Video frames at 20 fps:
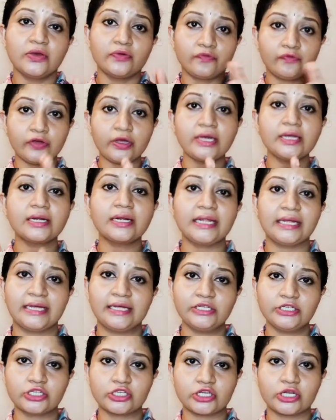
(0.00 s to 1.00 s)
we
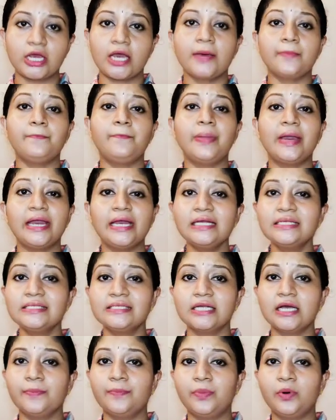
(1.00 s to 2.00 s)
reach
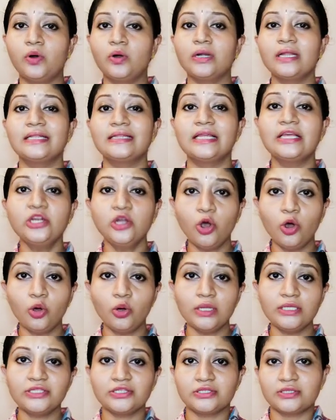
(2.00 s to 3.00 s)
based upon the
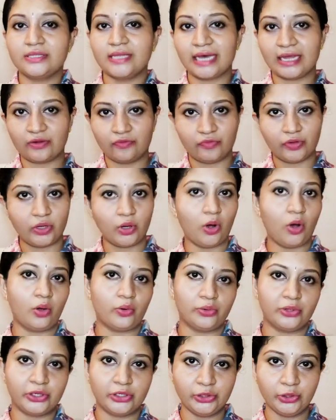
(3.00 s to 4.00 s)
knowledge that we
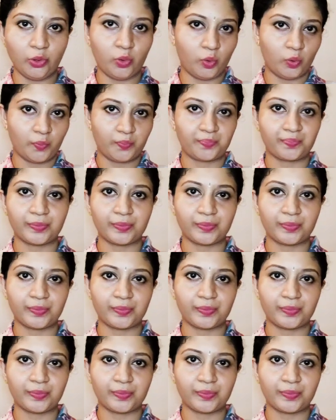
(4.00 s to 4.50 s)
already know.